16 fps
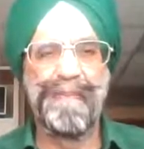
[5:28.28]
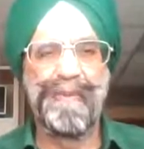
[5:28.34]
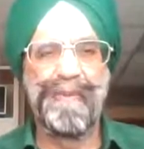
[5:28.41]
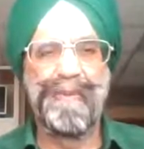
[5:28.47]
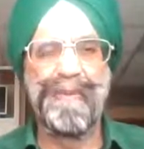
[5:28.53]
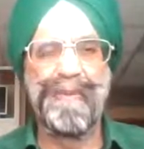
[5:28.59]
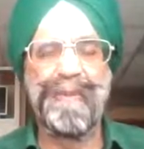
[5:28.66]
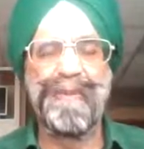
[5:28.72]

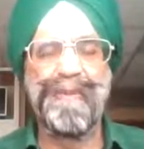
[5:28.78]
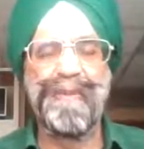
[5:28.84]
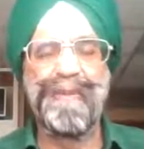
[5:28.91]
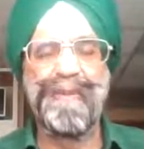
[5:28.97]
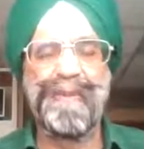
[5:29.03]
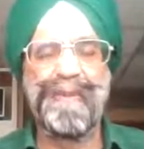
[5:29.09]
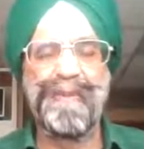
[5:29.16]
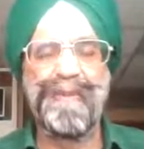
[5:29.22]
So when
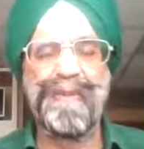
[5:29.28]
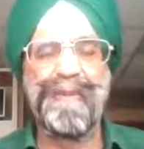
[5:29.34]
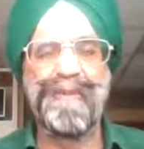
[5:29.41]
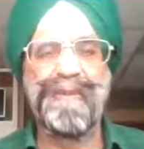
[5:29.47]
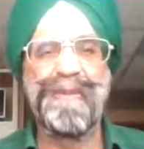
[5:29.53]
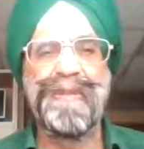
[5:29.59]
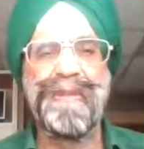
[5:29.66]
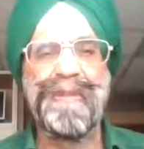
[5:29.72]

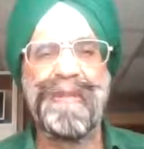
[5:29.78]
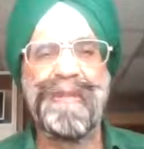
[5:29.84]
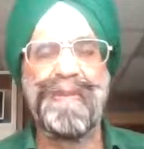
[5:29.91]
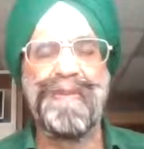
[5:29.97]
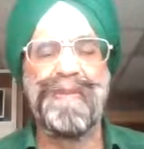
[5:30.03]
we say in